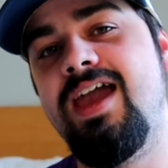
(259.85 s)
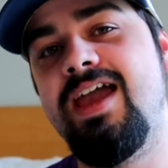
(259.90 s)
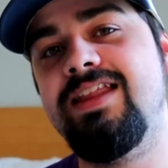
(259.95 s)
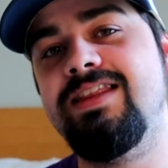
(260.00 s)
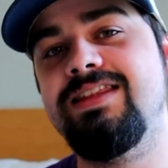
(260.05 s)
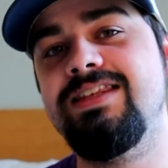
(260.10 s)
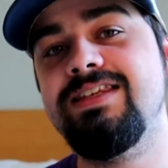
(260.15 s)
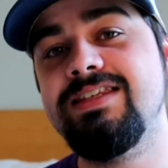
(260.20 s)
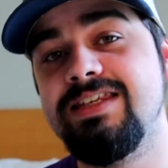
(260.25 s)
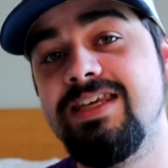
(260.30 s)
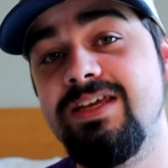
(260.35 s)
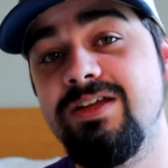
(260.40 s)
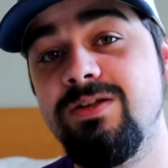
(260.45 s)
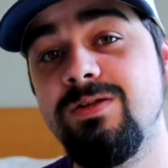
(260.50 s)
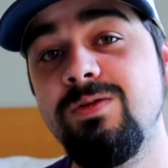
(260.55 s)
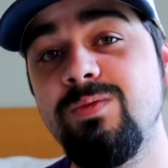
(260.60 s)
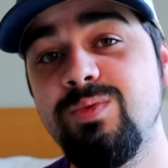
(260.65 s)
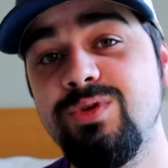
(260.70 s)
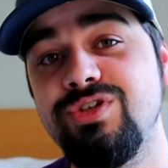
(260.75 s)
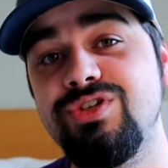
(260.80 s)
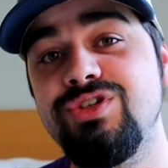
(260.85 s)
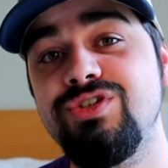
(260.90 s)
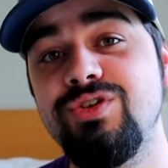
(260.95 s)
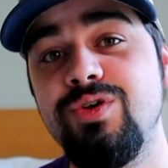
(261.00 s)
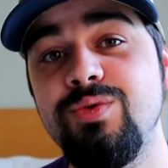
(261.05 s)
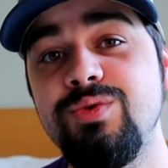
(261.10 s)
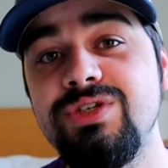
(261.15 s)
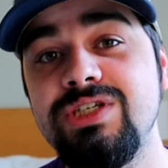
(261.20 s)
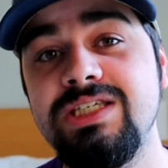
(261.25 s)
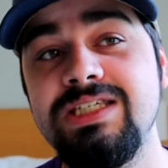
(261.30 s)
And this hill was
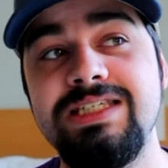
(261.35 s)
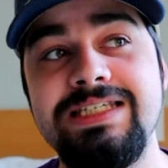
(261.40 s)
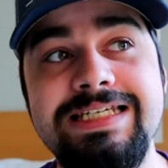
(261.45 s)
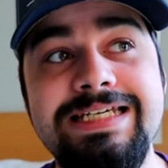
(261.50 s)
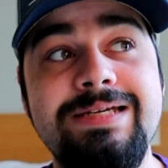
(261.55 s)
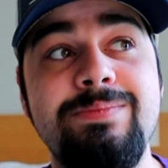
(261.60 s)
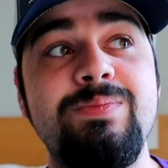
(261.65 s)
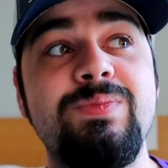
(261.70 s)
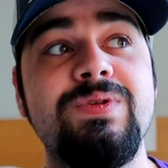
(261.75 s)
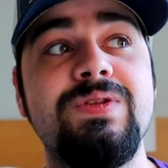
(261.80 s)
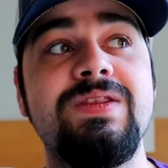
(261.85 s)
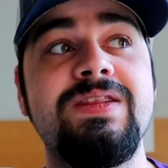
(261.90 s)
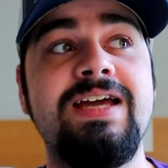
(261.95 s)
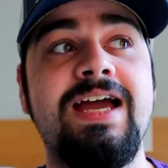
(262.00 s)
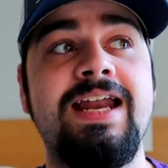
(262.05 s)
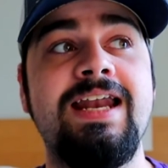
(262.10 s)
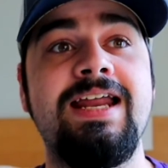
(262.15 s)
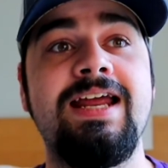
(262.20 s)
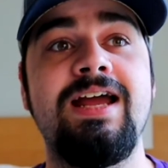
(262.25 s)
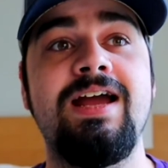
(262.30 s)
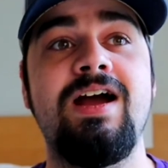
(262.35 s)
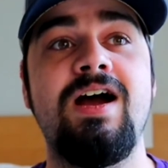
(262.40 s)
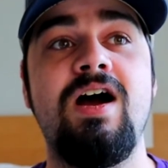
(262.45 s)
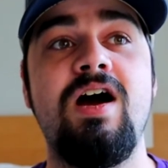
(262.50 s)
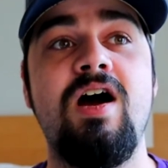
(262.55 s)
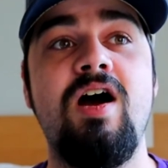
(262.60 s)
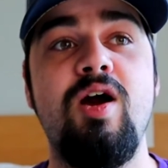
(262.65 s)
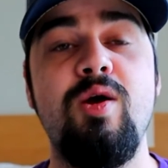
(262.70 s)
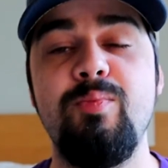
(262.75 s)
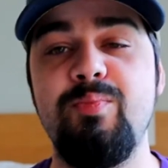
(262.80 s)
so steep that
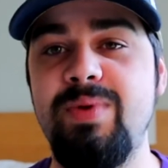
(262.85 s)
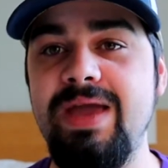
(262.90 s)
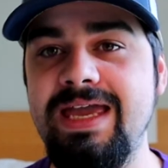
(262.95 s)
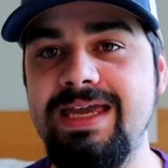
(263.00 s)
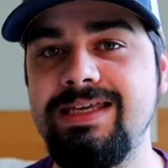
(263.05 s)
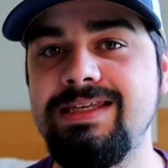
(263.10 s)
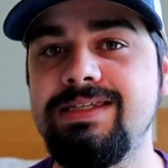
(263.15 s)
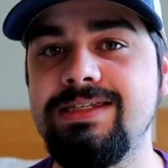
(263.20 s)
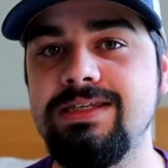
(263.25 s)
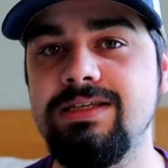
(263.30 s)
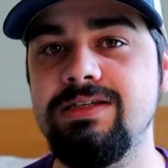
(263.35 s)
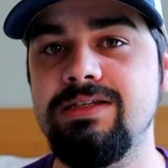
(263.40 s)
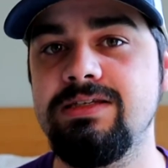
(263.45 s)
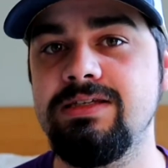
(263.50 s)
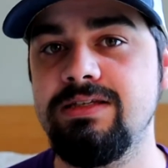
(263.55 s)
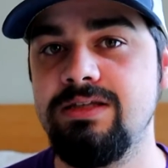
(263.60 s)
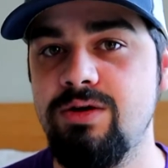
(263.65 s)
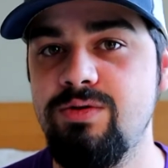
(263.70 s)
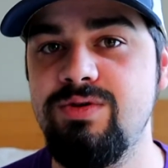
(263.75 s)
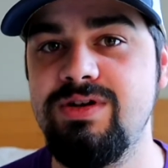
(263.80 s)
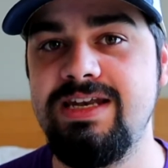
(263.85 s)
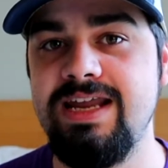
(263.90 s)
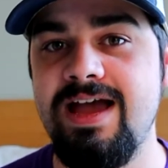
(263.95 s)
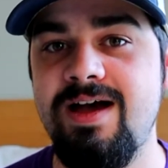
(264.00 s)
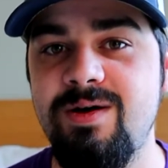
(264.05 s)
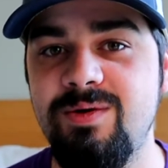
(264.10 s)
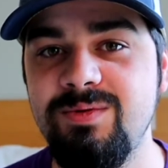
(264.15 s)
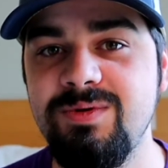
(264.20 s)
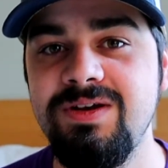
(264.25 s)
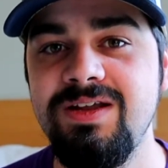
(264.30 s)
our pace slowed
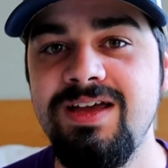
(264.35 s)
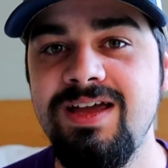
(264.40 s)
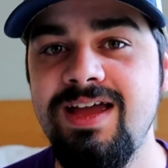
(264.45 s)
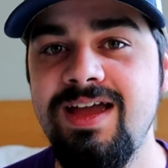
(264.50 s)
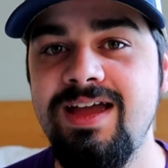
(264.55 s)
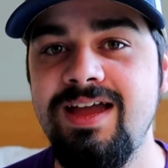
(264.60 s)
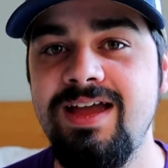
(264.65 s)
down